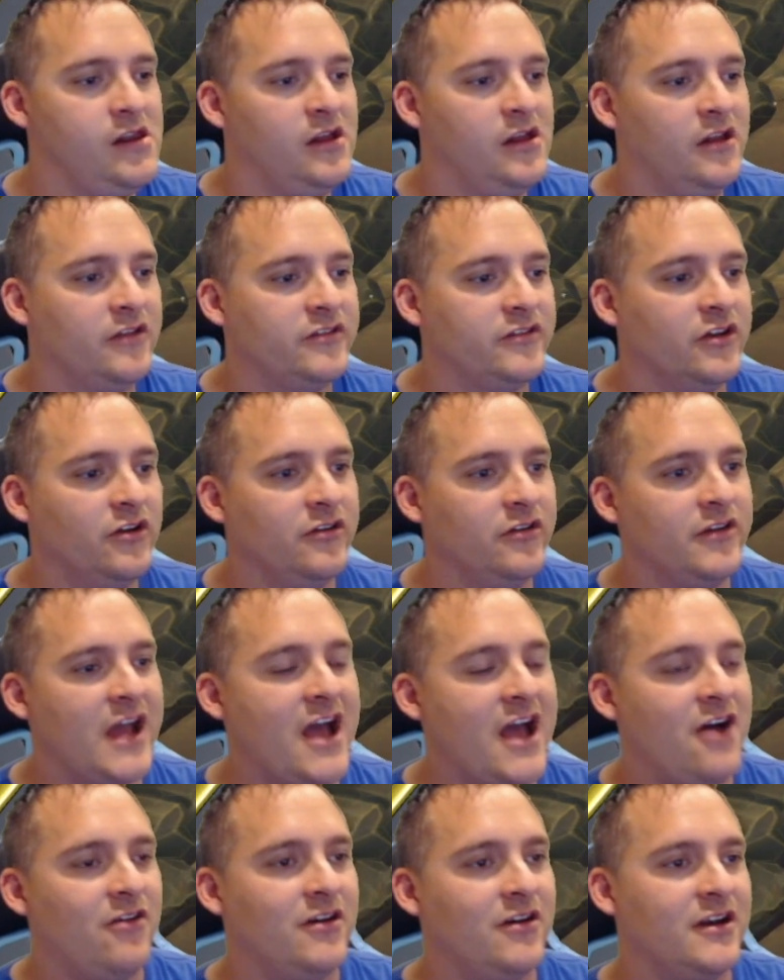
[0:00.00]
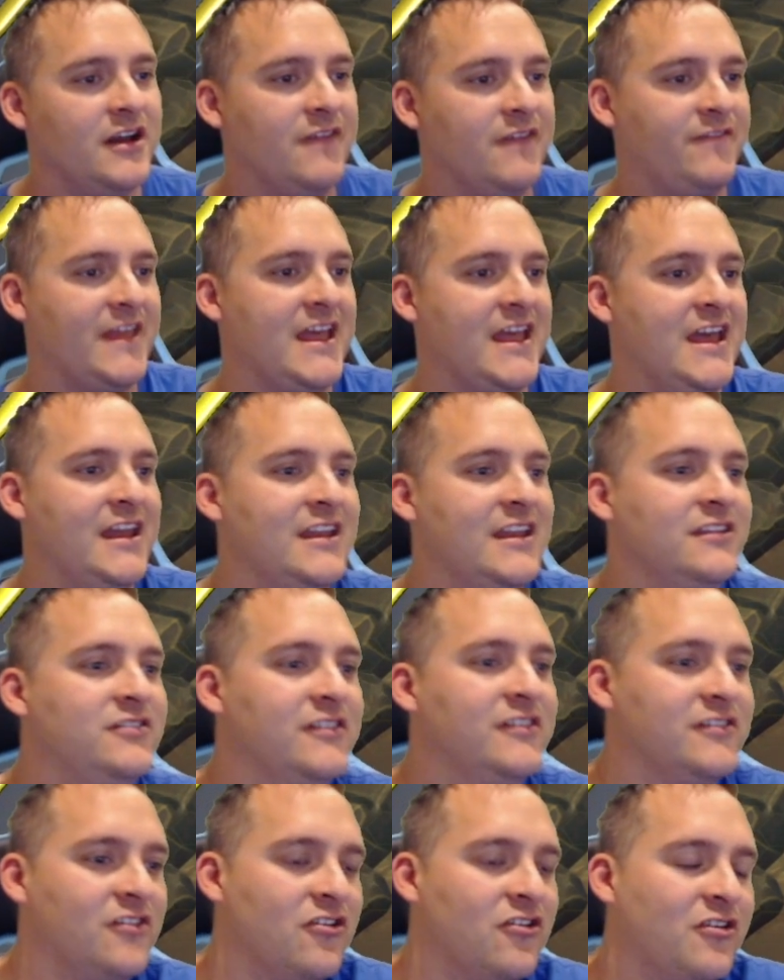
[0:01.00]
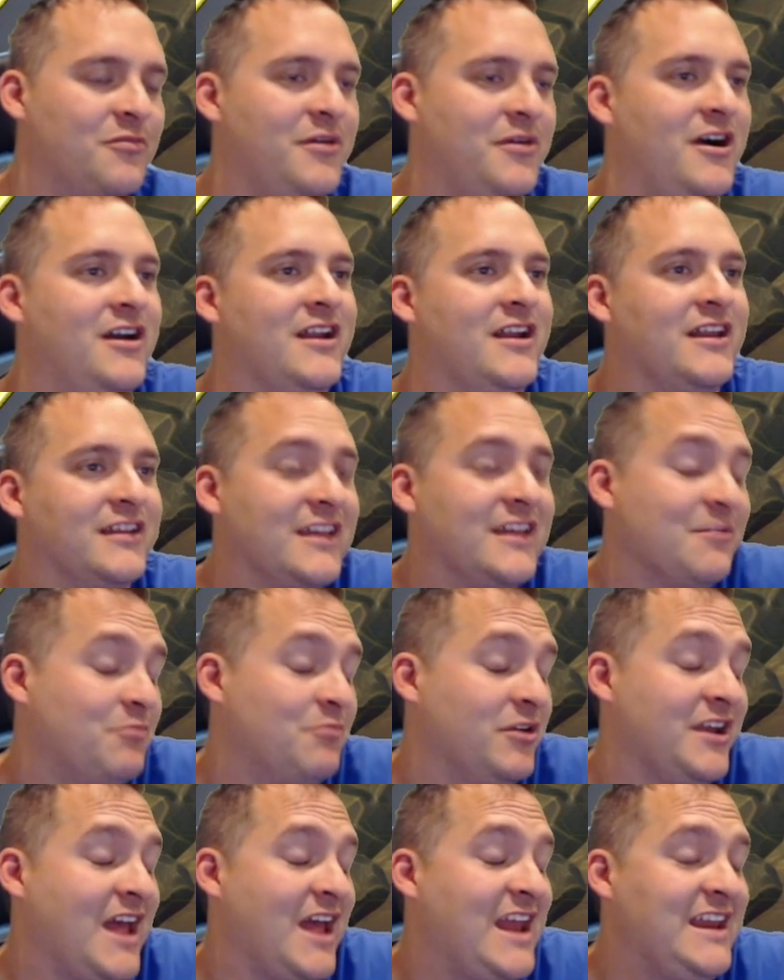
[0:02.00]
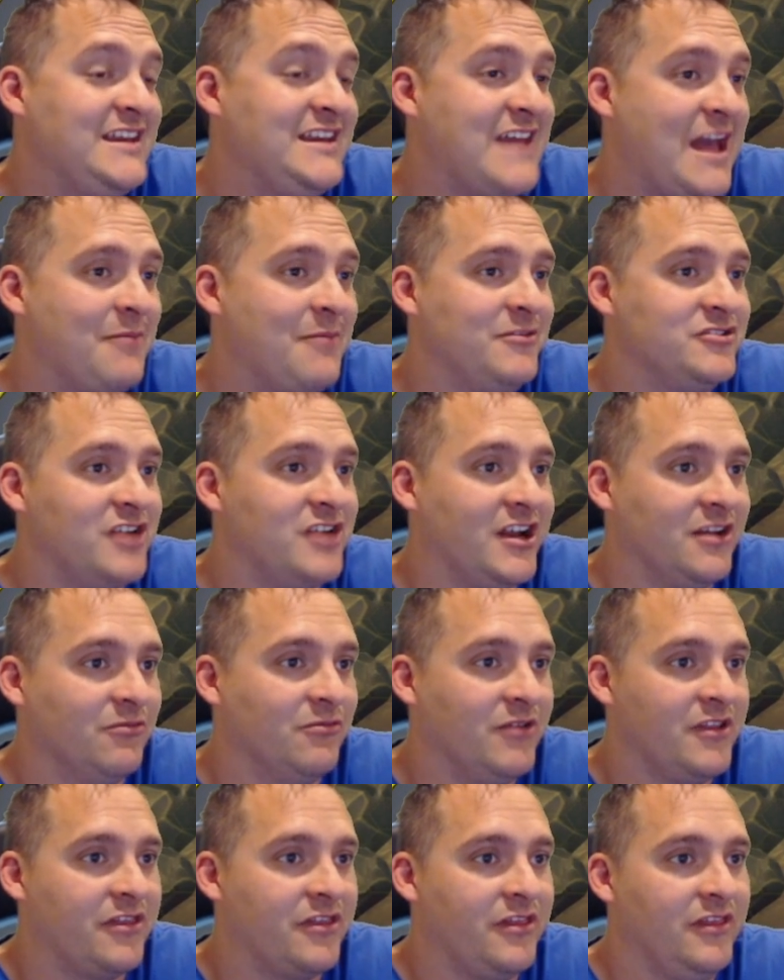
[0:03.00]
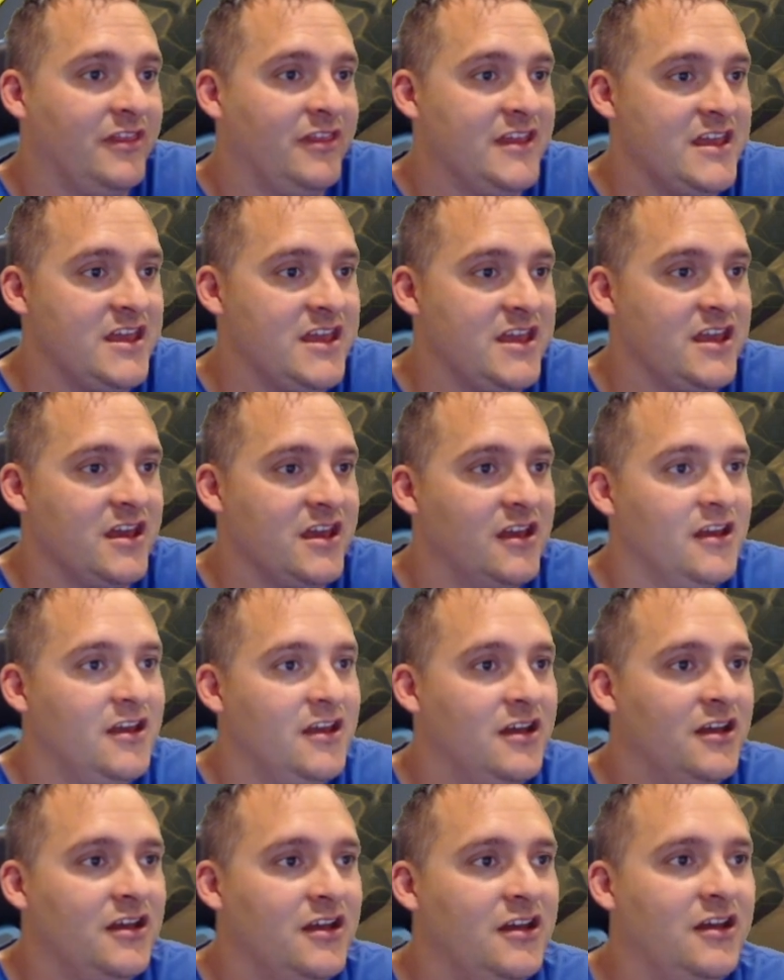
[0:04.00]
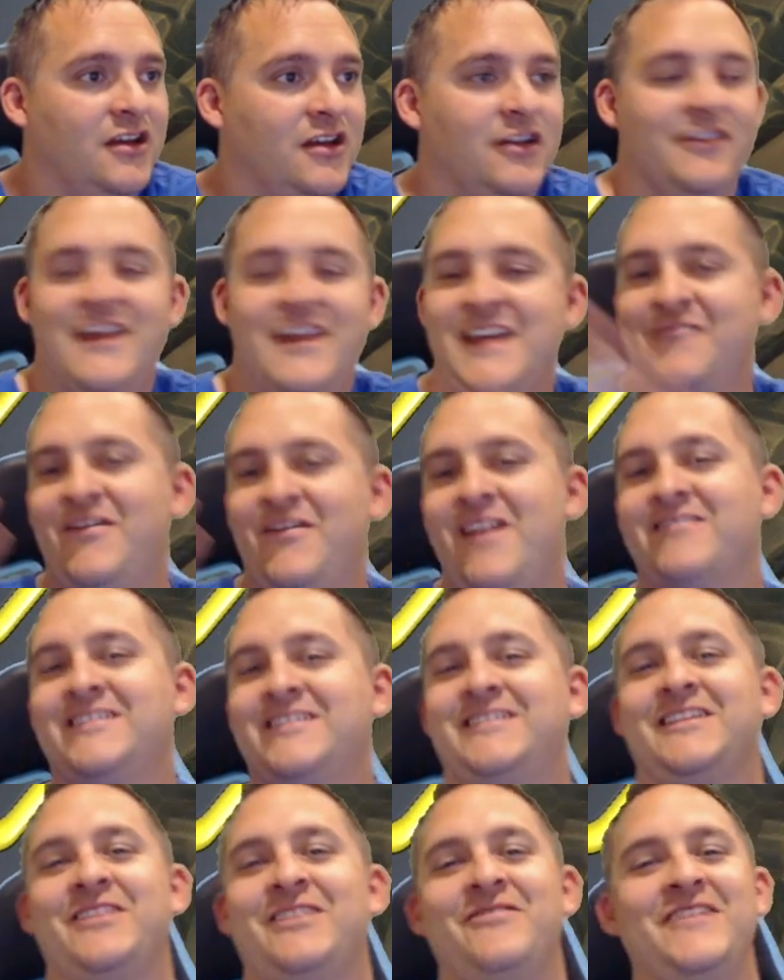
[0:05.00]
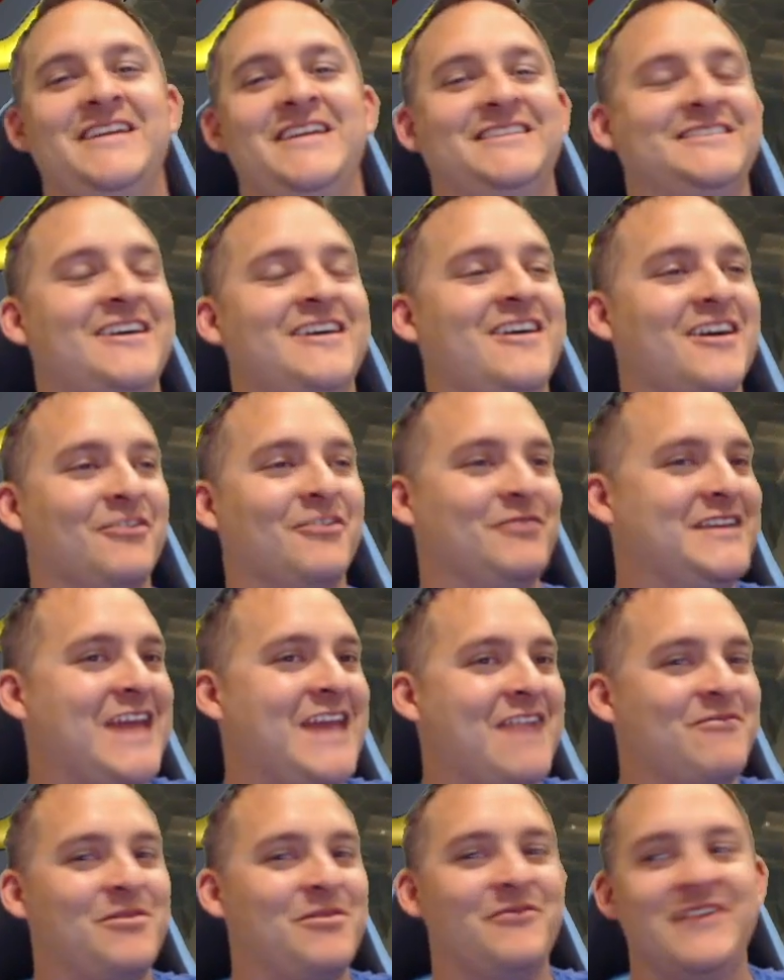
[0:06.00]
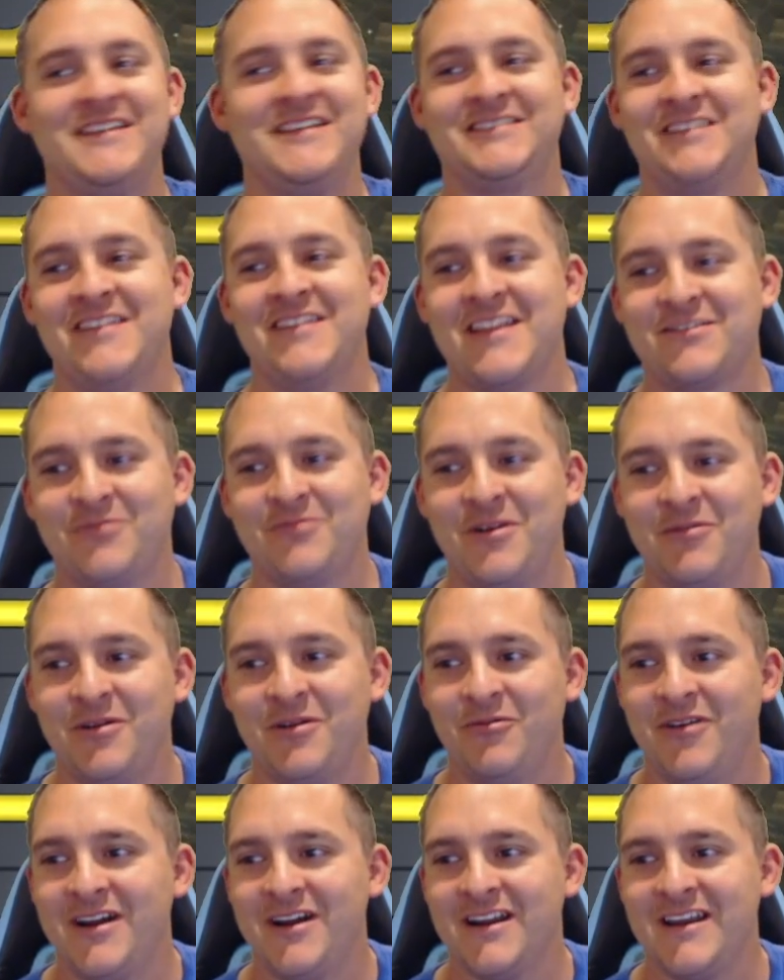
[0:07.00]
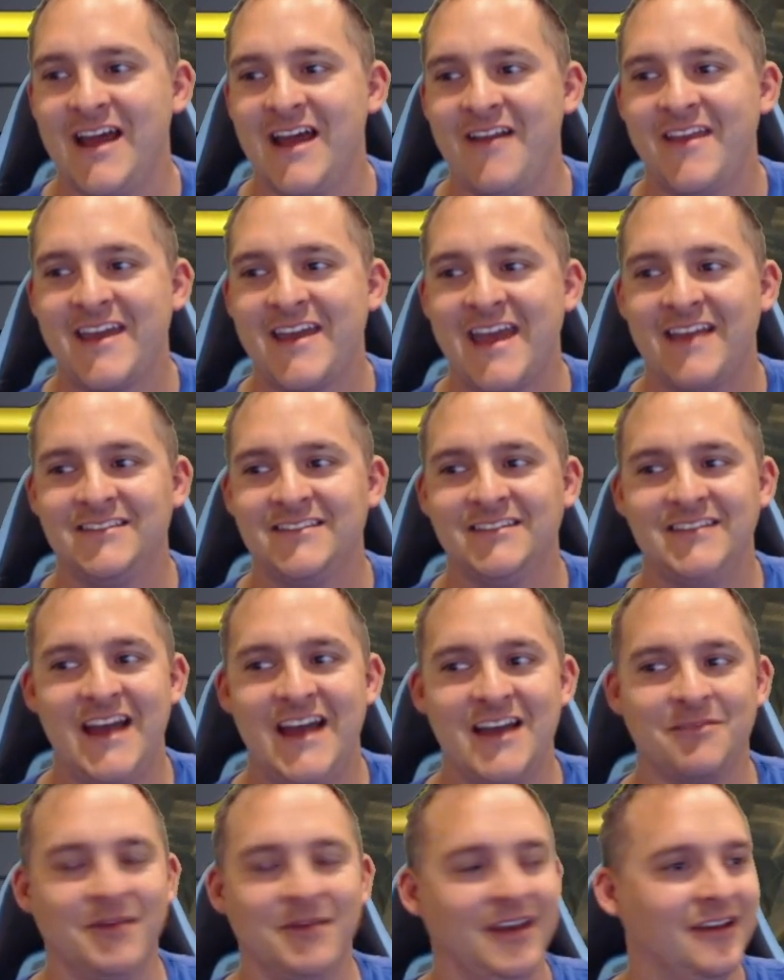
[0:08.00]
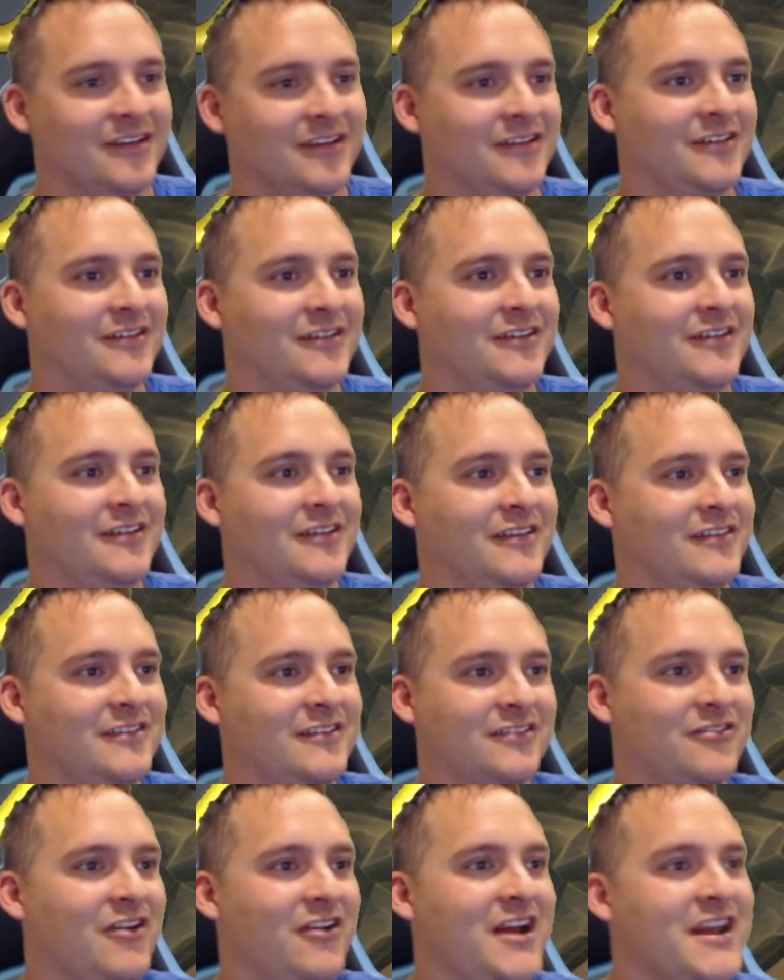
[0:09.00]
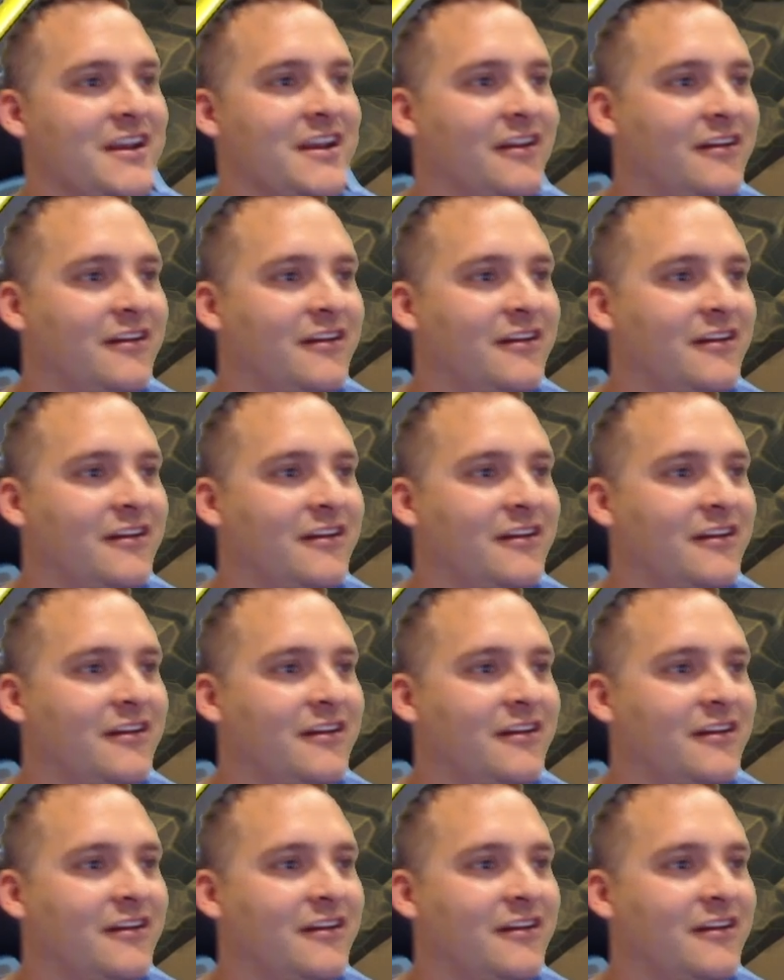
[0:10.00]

So now, if they hit into this Ogerpon and put any damage on it with the... They evolved into the V-Star. We gave them the V-Star, that's what we wanted. Now they can't attack me. This is great.